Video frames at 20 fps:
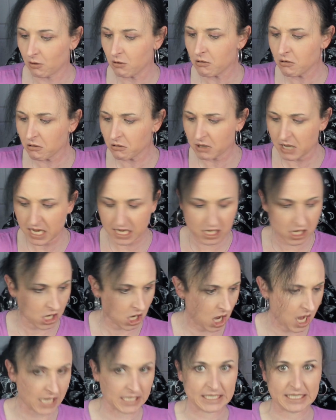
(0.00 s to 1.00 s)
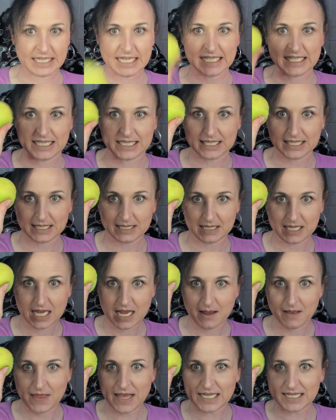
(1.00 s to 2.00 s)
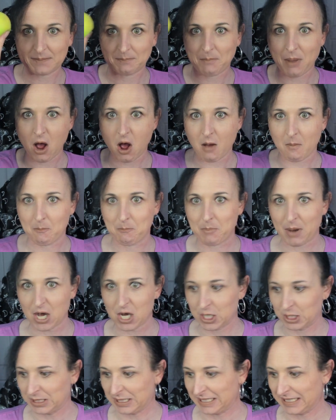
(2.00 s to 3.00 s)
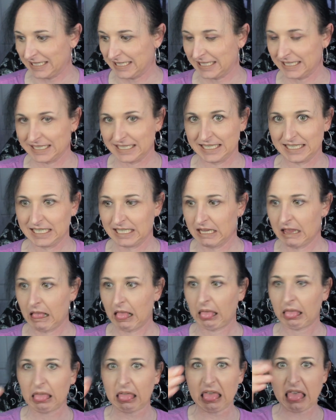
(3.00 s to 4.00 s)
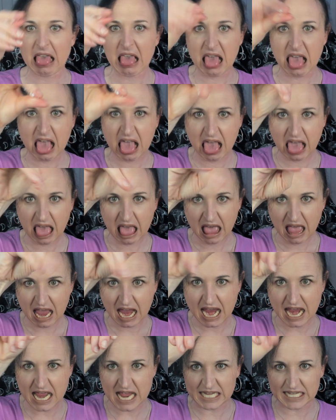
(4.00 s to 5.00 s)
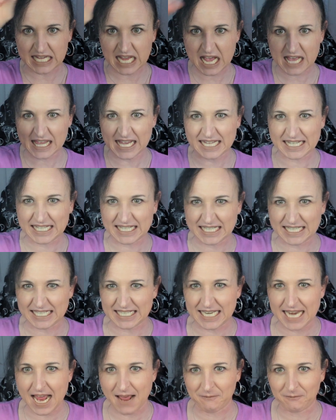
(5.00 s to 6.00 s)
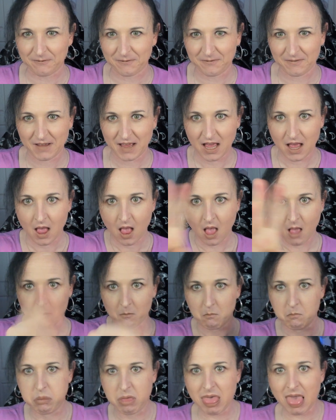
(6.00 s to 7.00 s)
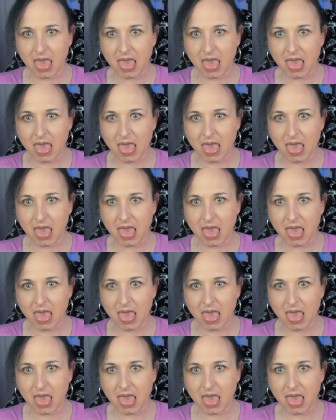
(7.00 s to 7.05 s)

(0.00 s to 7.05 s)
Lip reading: Oh, gosh, this ball burst. And it's all that stuff. Blah.